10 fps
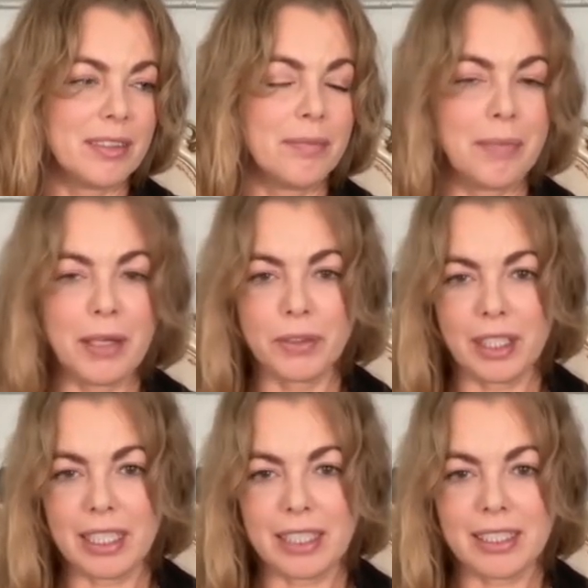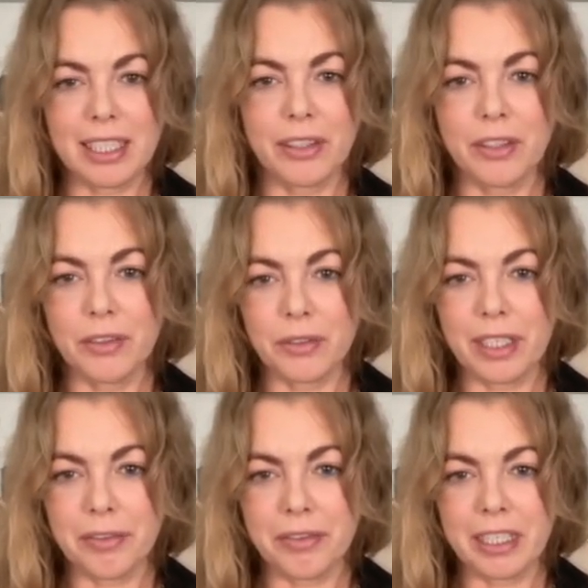boundless, like you don't
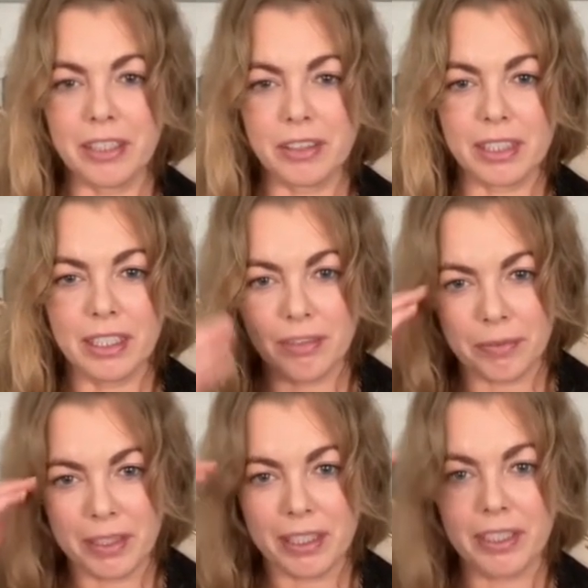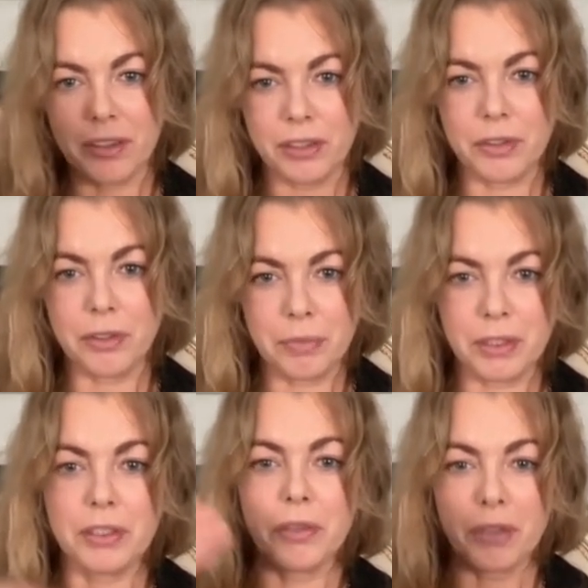really feel yourself, and then you do it
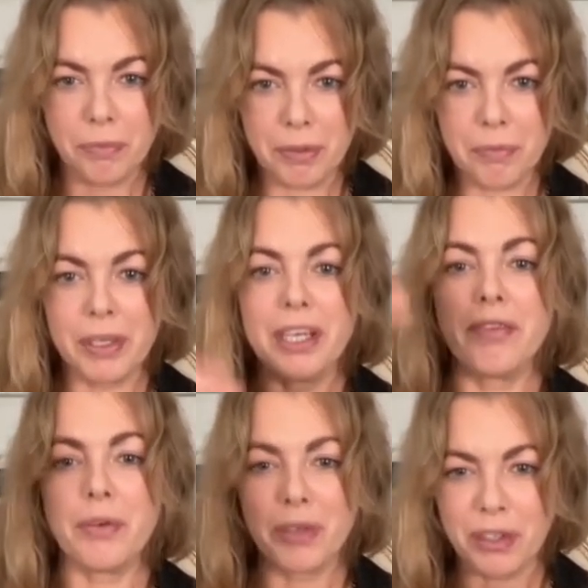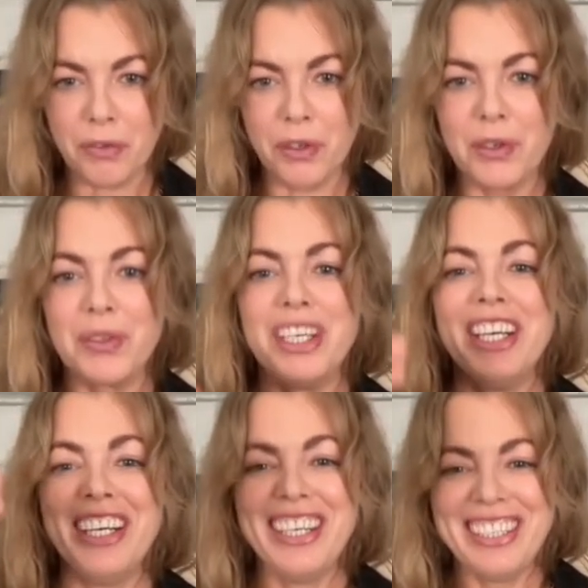because you want to be brave, you want to grow,
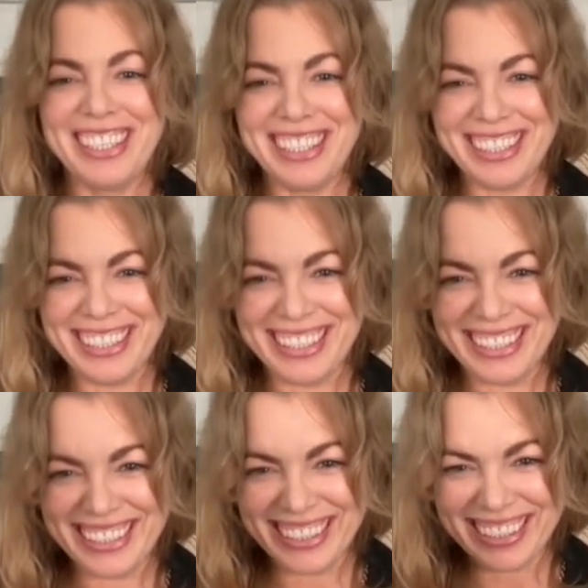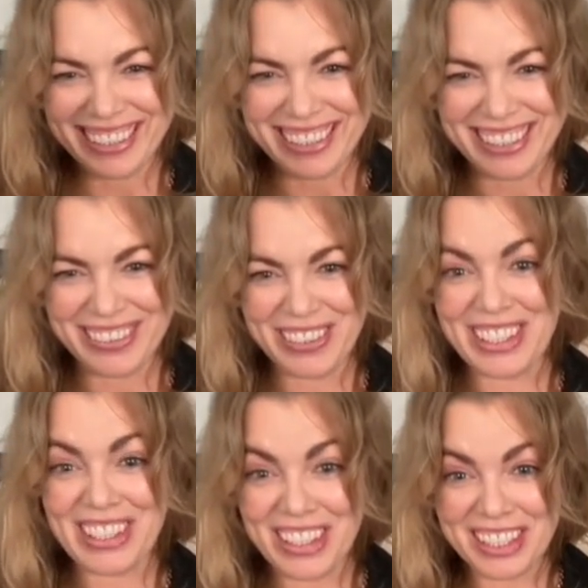you want
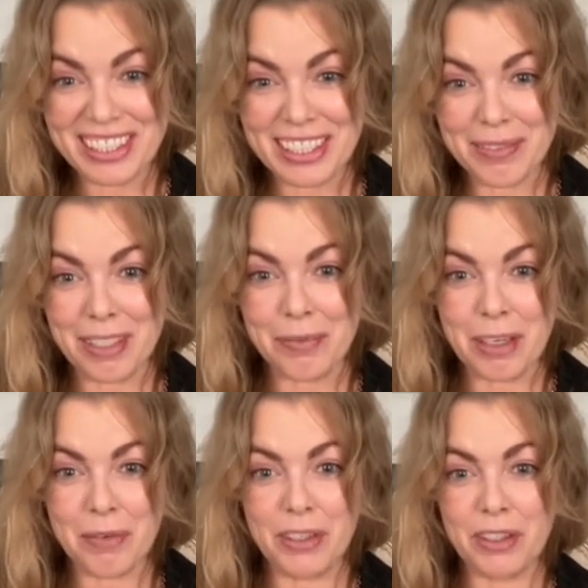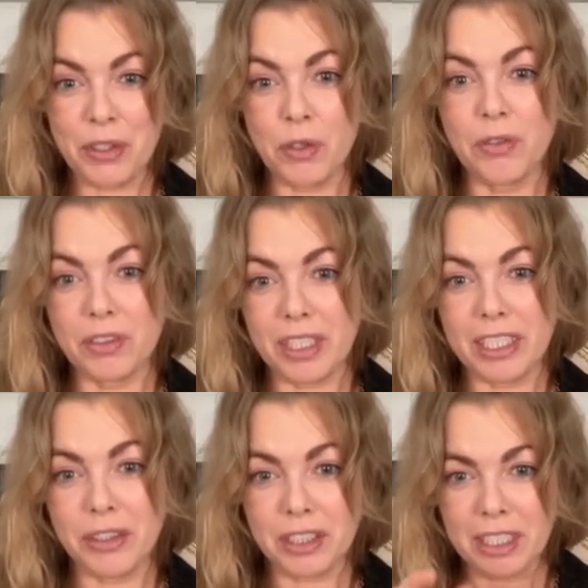to learn something maybe, and then you
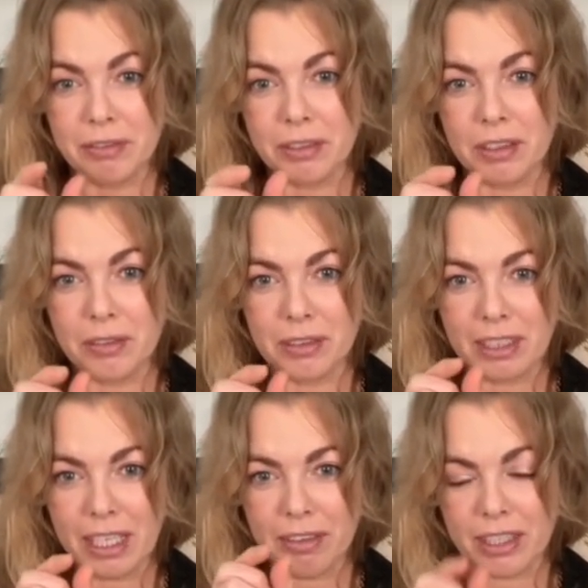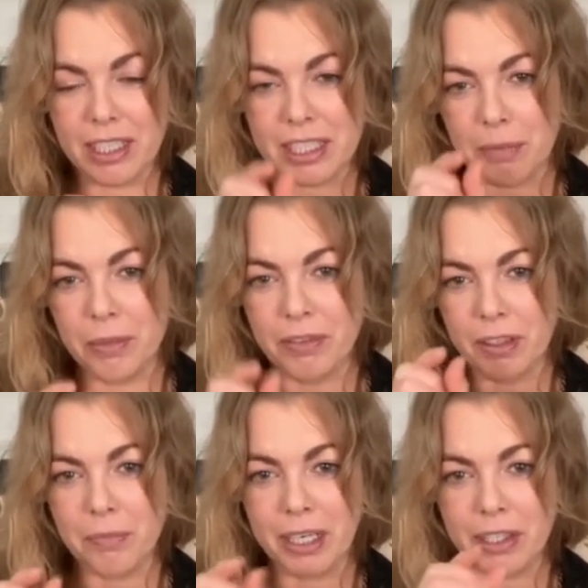override yourself. You don't kind of catch up on
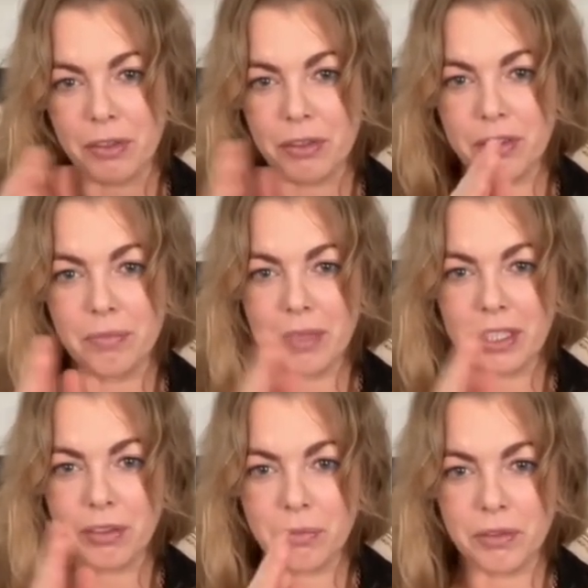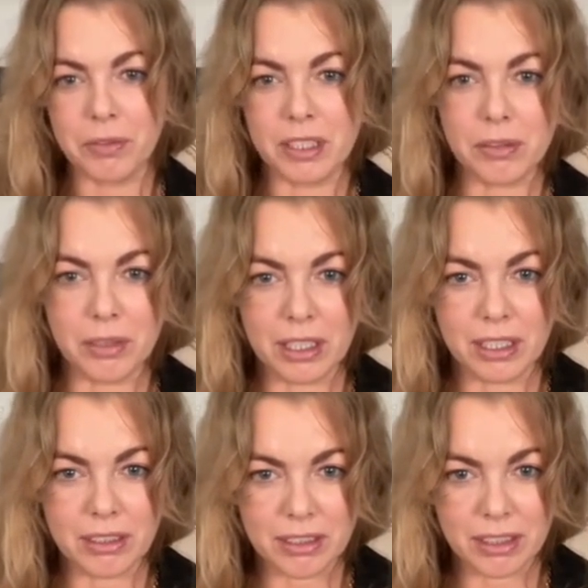the micro movements
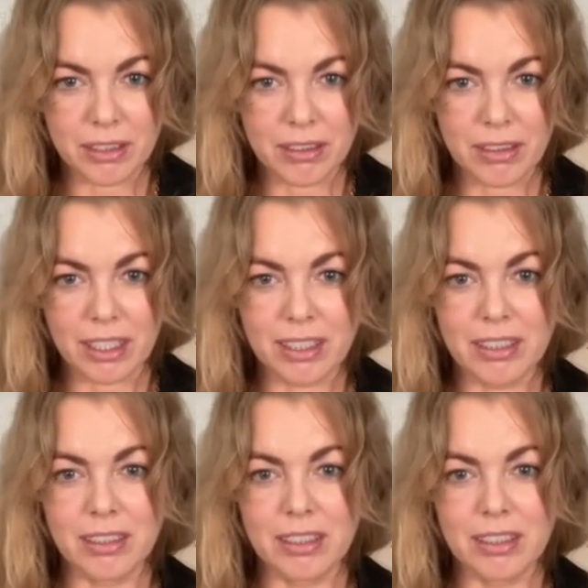within. Is that correct?